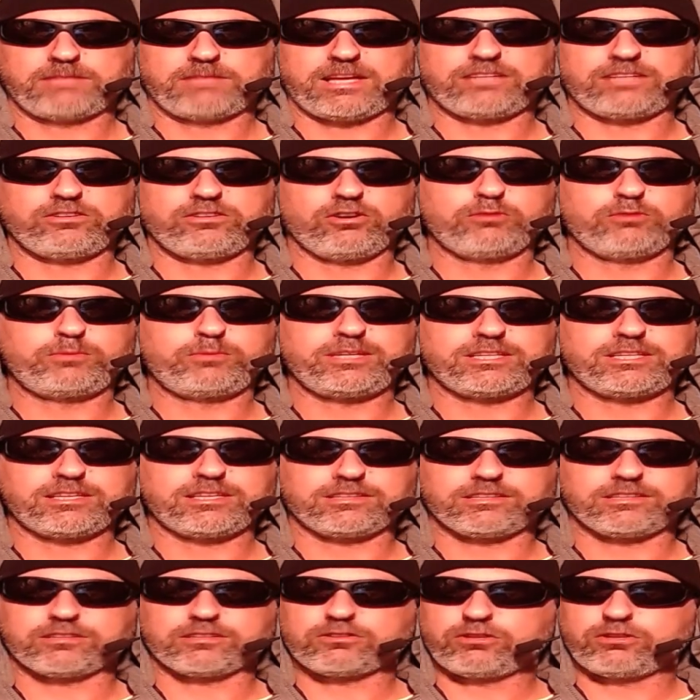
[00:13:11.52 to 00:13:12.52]
And nobody
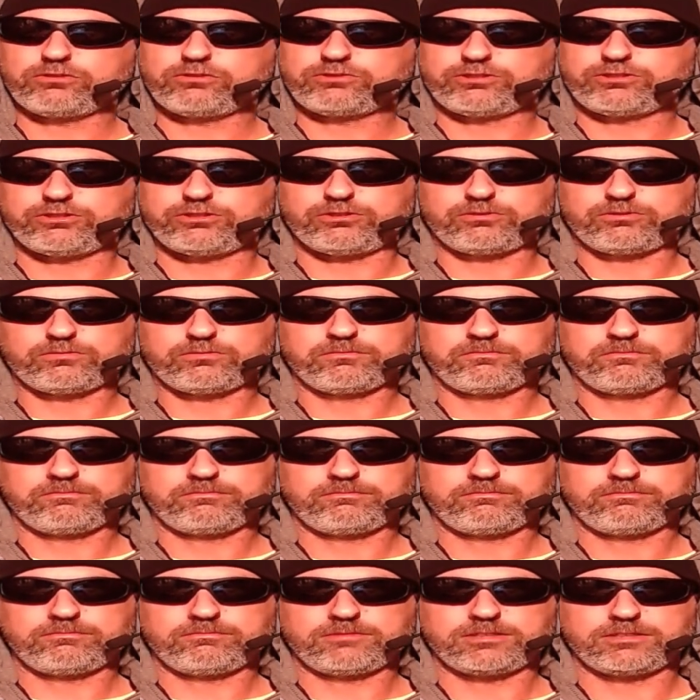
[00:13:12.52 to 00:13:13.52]
can get close to you.
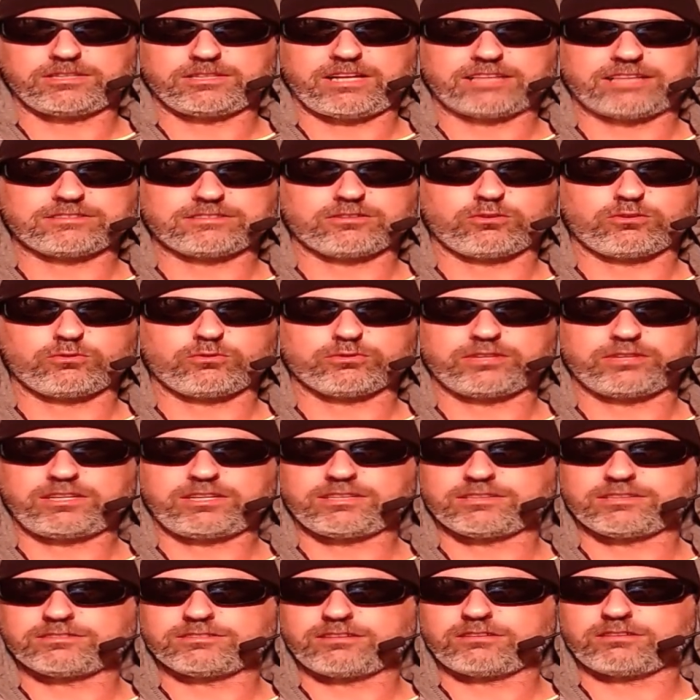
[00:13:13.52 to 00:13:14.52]
See, that's the whole
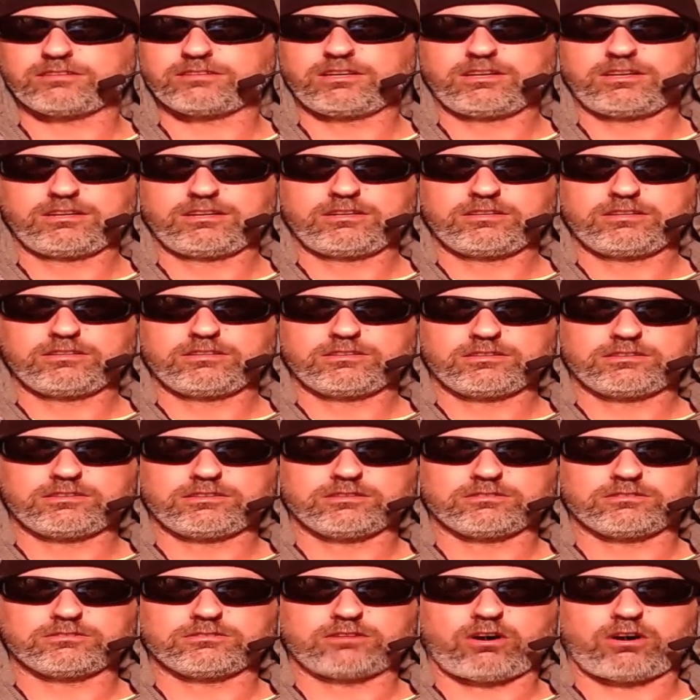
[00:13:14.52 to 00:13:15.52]
thing, is
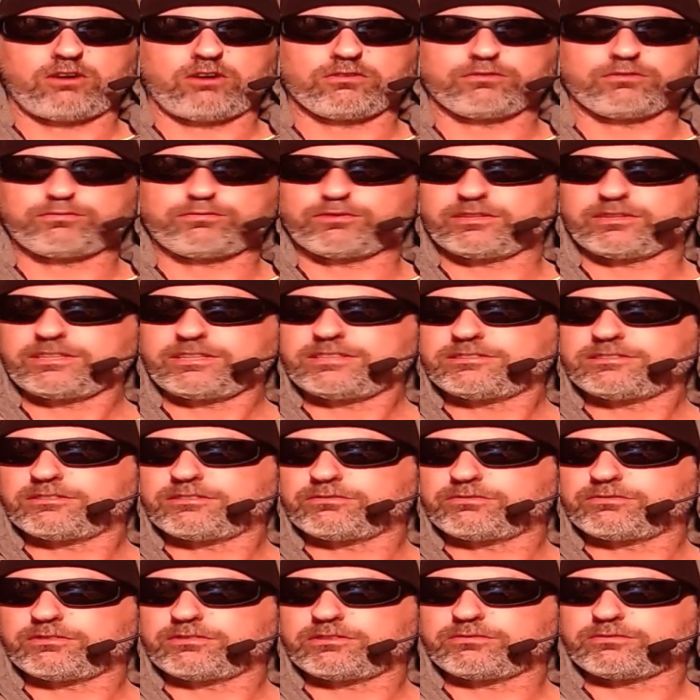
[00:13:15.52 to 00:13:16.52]
all the fleas
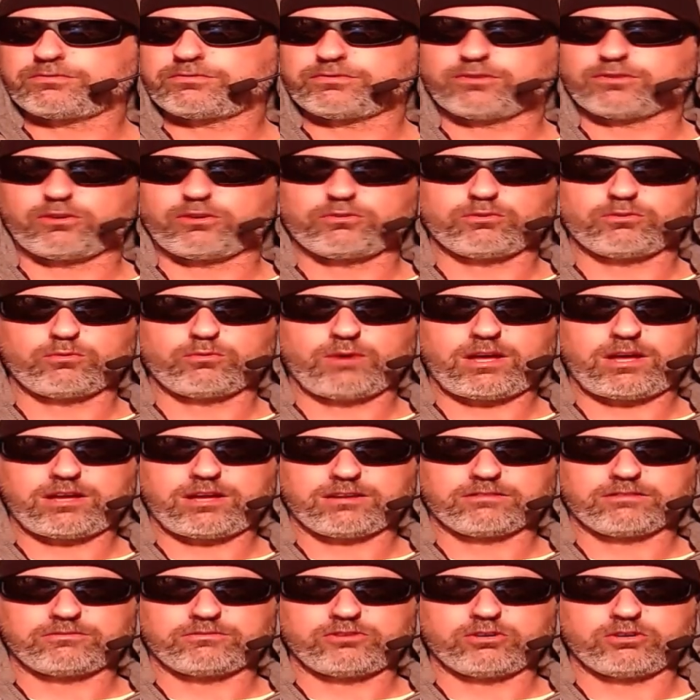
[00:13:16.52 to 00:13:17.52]
have flown away.
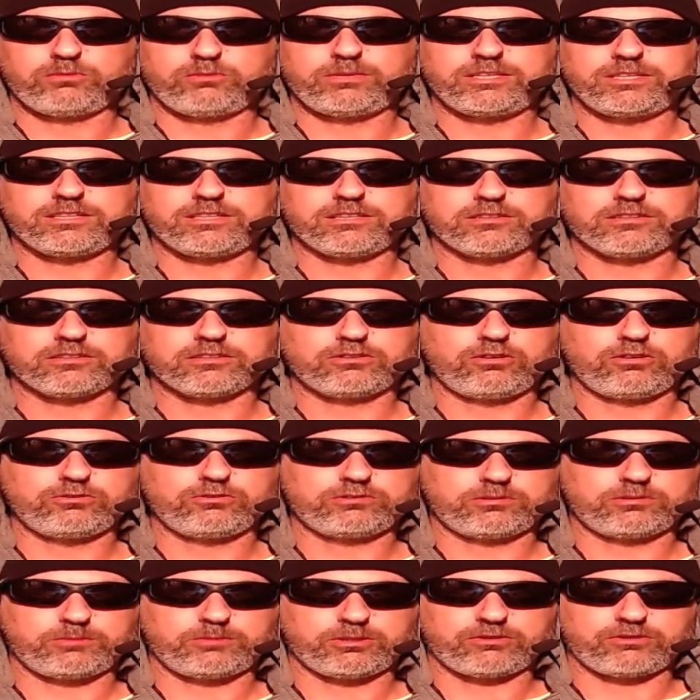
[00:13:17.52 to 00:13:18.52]
Nobody can get close
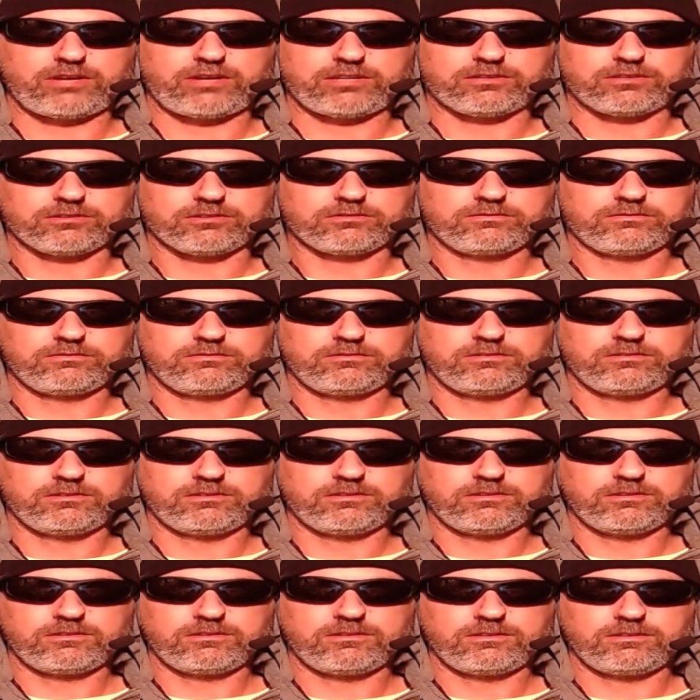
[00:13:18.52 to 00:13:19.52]
to McGregor.
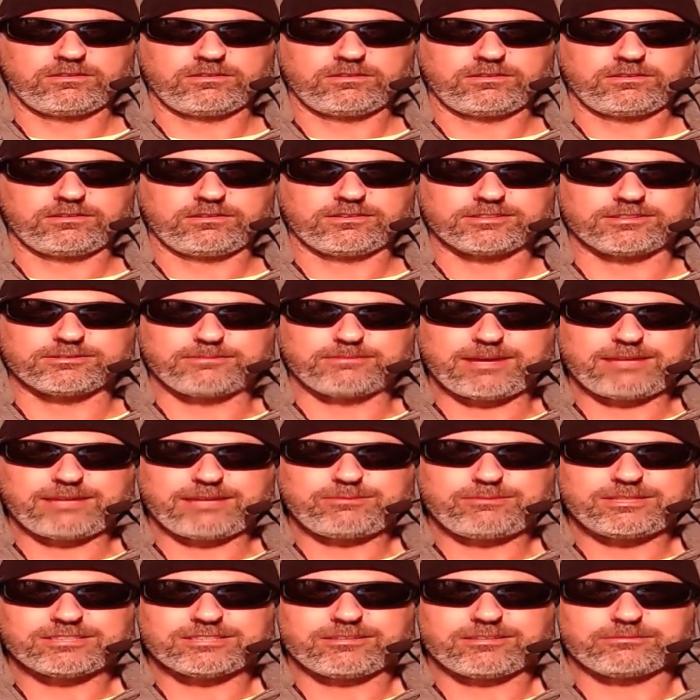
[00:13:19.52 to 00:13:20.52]
Because
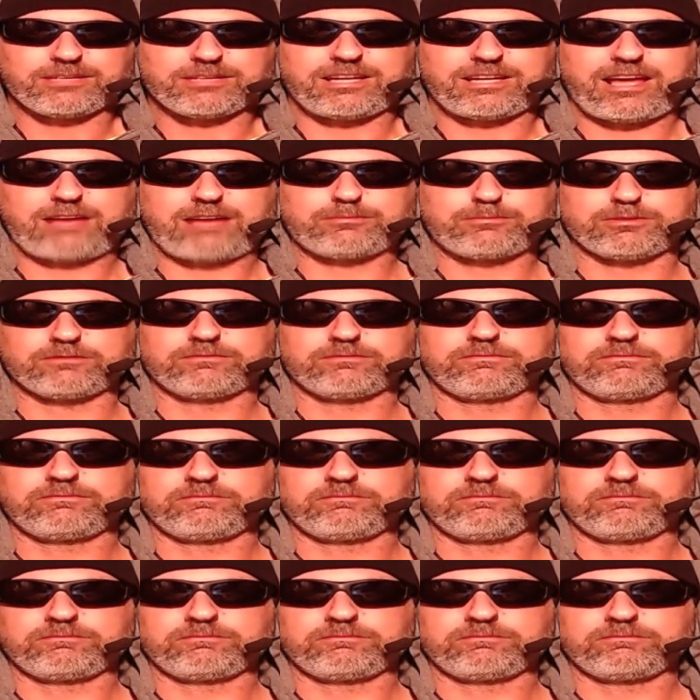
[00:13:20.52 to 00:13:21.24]
maybe something happened.